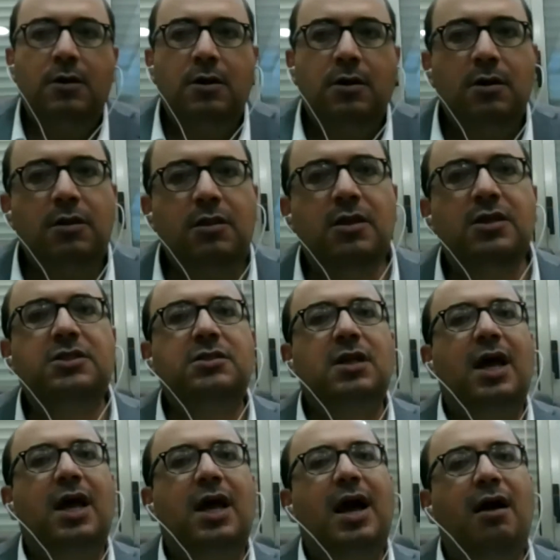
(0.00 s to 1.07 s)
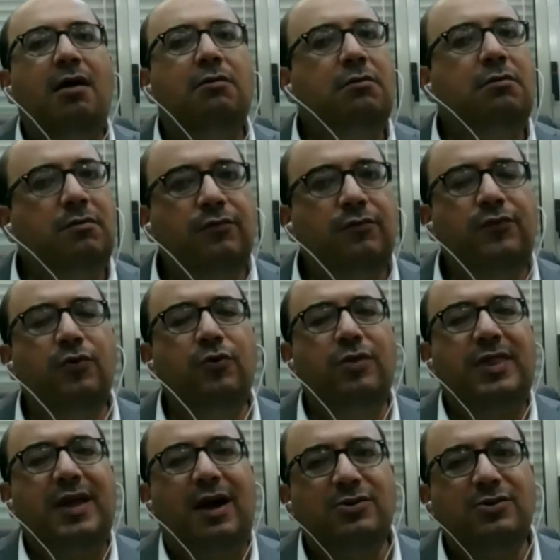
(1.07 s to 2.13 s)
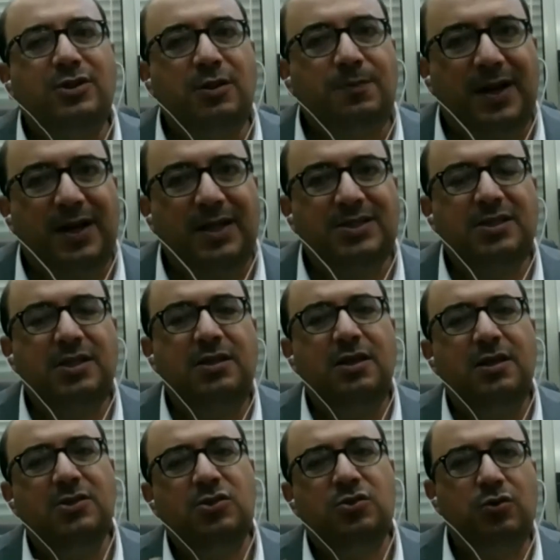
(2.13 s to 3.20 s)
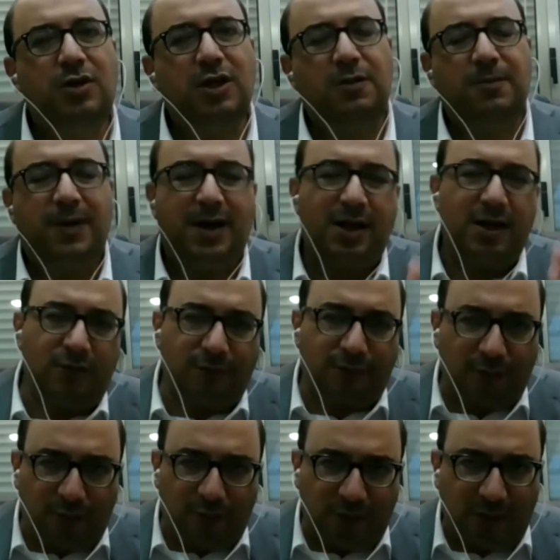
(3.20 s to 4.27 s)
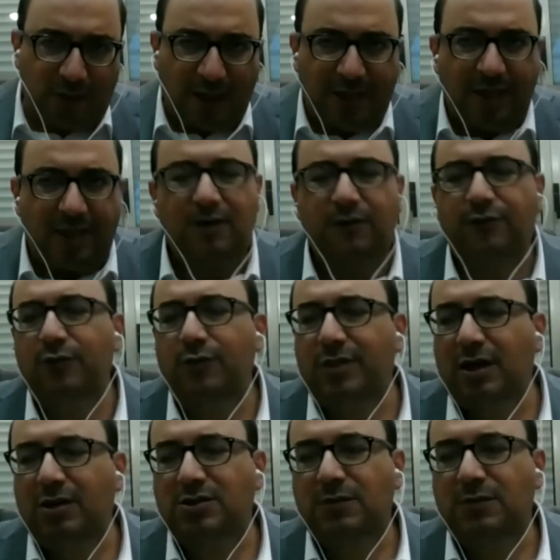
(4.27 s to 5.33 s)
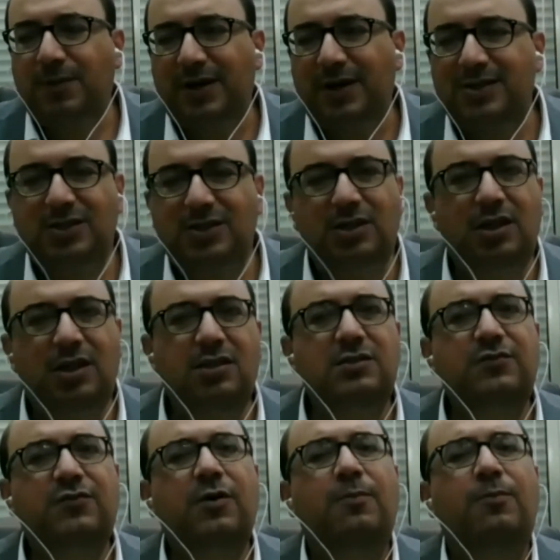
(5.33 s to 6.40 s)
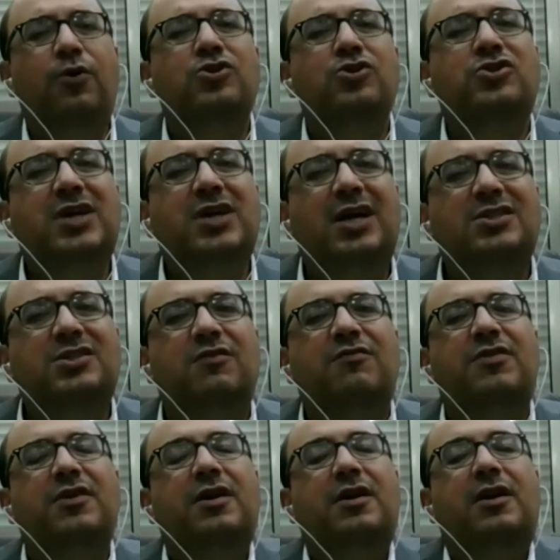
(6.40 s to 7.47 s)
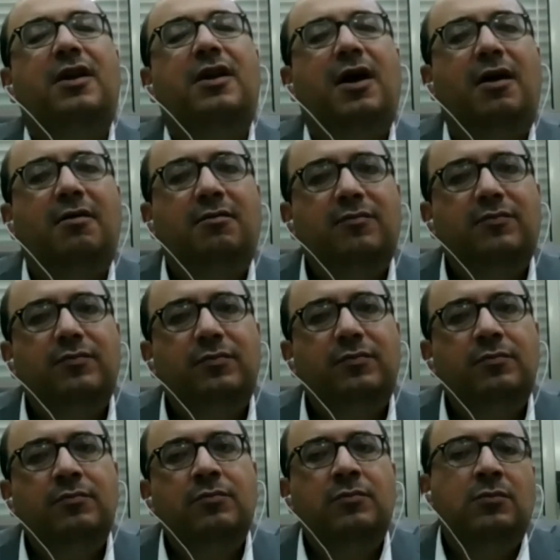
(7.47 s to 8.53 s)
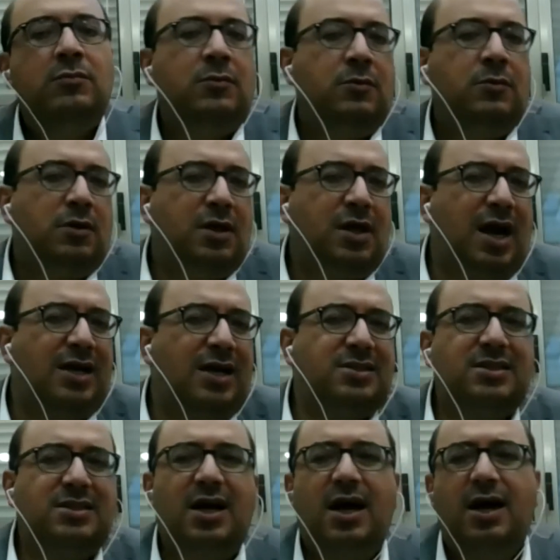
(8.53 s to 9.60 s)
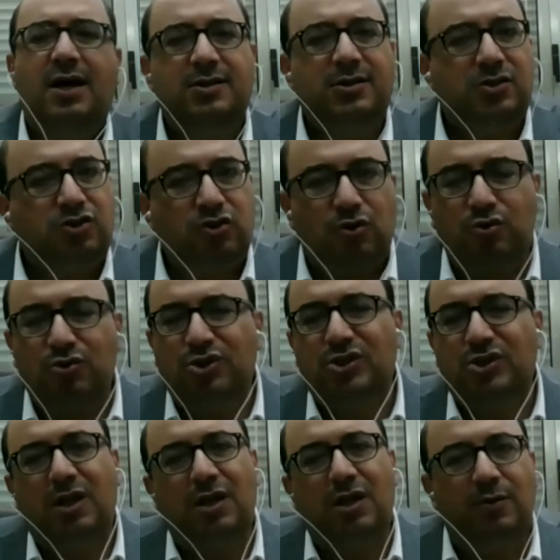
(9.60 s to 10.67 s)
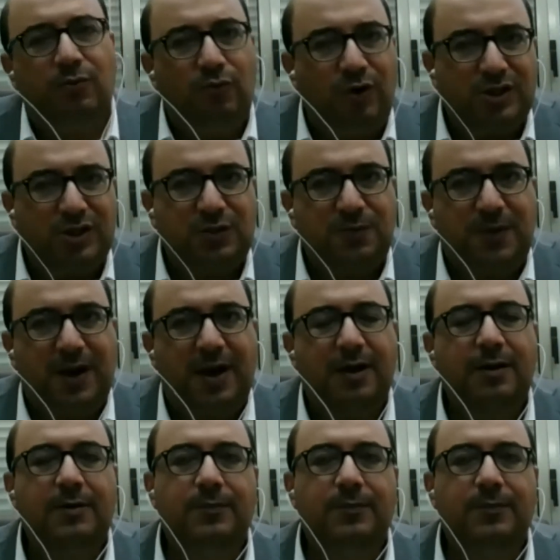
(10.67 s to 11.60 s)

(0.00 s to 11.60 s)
This allowed few thousand Palestinians to get married from another few thousand Palestinians from both sides of the Green Line. Gaza, East Jerusalem, West Bank.